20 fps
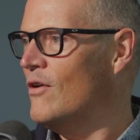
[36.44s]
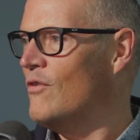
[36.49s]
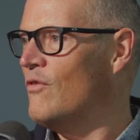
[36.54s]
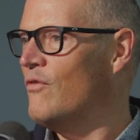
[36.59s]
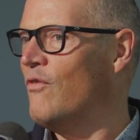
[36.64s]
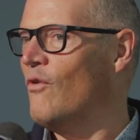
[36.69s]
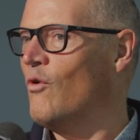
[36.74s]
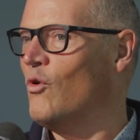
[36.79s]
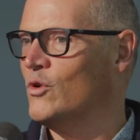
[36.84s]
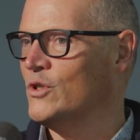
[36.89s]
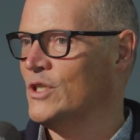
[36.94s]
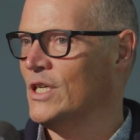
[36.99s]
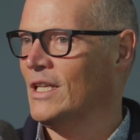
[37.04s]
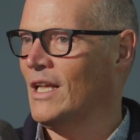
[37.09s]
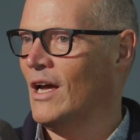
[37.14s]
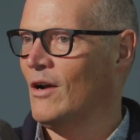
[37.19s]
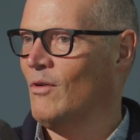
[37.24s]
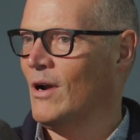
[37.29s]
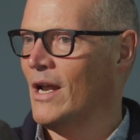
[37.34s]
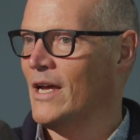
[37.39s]
forging
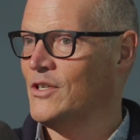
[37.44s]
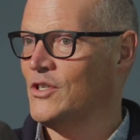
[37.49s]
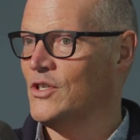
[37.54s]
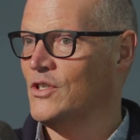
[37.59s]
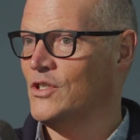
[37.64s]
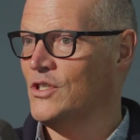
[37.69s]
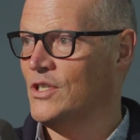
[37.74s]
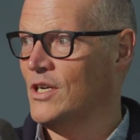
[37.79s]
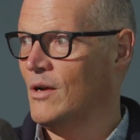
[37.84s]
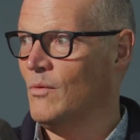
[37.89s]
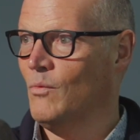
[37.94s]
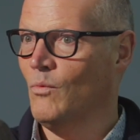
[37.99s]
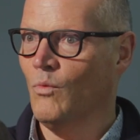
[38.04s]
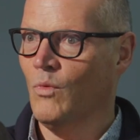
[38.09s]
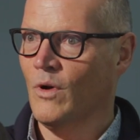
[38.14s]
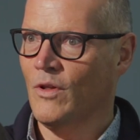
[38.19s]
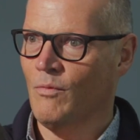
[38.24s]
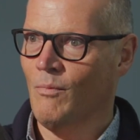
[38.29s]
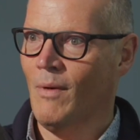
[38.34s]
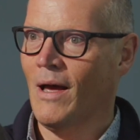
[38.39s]
that relationship
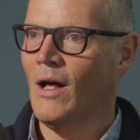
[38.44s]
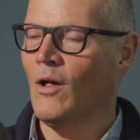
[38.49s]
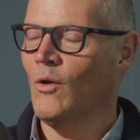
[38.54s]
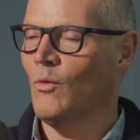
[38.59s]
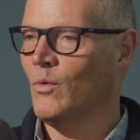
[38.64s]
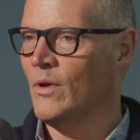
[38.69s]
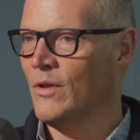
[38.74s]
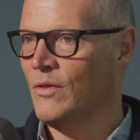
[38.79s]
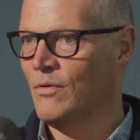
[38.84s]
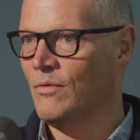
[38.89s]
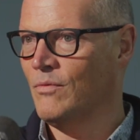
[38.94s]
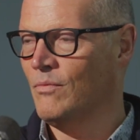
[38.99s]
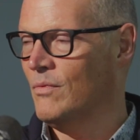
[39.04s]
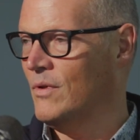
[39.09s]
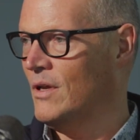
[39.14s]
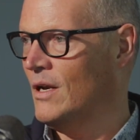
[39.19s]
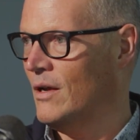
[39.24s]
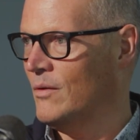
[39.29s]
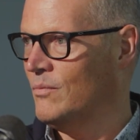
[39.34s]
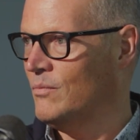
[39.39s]
with Mel, with,
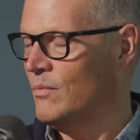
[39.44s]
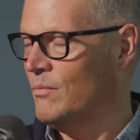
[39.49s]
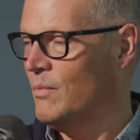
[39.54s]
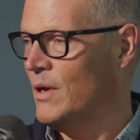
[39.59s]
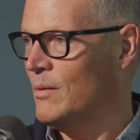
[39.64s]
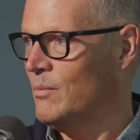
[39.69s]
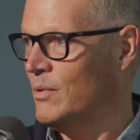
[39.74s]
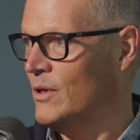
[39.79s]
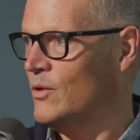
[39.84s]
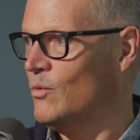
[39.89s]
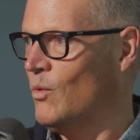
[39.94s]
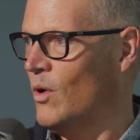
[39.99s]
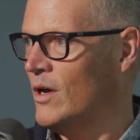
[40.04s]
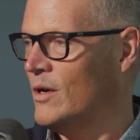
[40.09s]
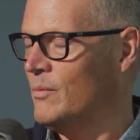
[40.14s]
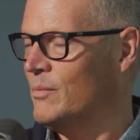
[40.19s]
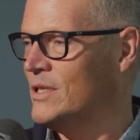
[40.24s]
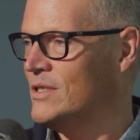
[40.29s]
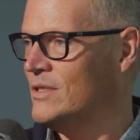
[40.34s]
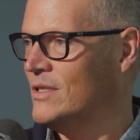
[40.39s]
people in the
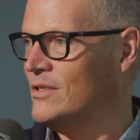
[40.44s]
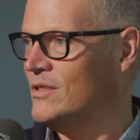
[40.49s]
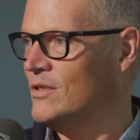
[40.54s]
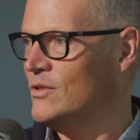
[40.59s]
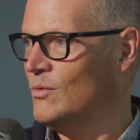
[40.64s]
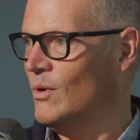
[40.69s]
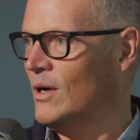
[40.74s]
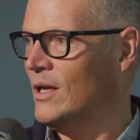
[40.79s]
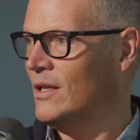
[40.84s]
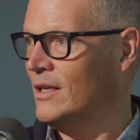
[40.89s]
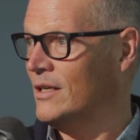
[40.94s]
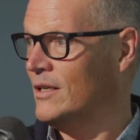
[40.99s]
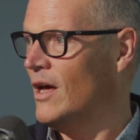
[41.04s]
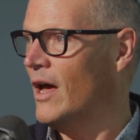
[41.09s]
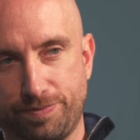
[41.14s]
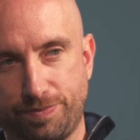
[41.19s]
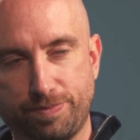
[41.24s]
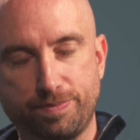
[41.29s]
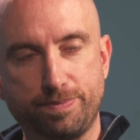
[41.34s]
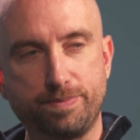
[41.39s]
wider business as well,
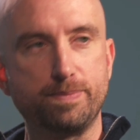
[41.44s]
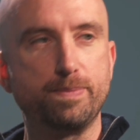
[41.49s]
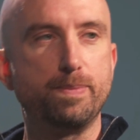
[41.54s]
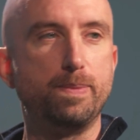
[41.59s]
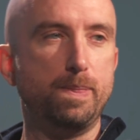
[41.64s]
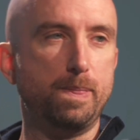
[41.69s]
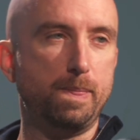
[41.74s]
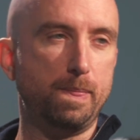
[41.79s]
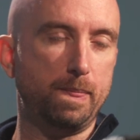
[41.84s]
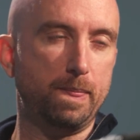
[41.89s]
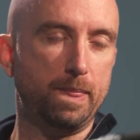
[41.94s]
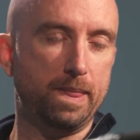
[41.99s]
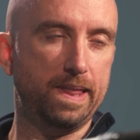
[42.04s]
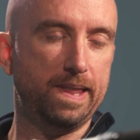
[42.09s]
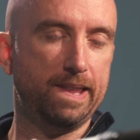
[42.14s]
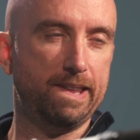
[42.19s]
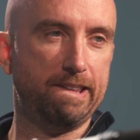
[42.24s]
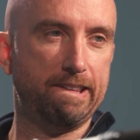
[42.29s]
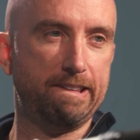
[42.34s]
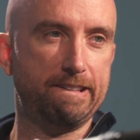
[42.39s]
and just really
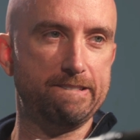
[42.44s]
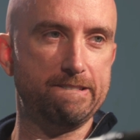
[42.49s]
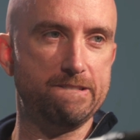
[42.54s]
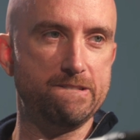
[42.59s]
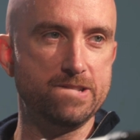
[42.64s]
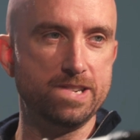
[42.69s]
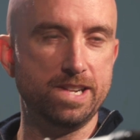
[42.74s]
understanding it?